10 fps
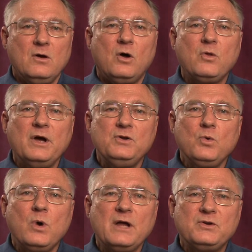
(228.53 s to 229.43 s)
Although I do
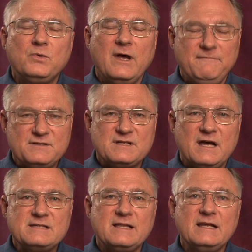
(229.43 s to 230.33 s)
want to
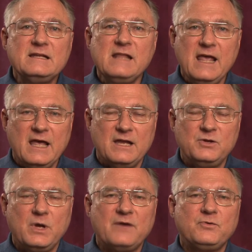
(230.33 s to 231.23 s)
emphasize that in the end,
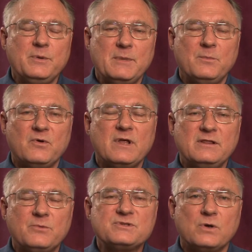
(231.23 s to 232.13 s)
you have to remember that
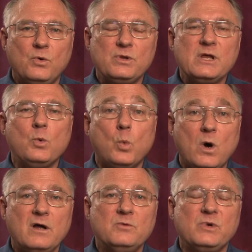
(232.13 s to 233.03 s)
there is only
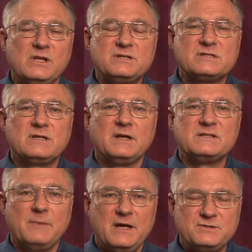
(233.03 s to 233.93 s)
one religious
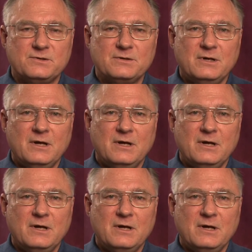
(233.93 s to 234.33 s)
studies major.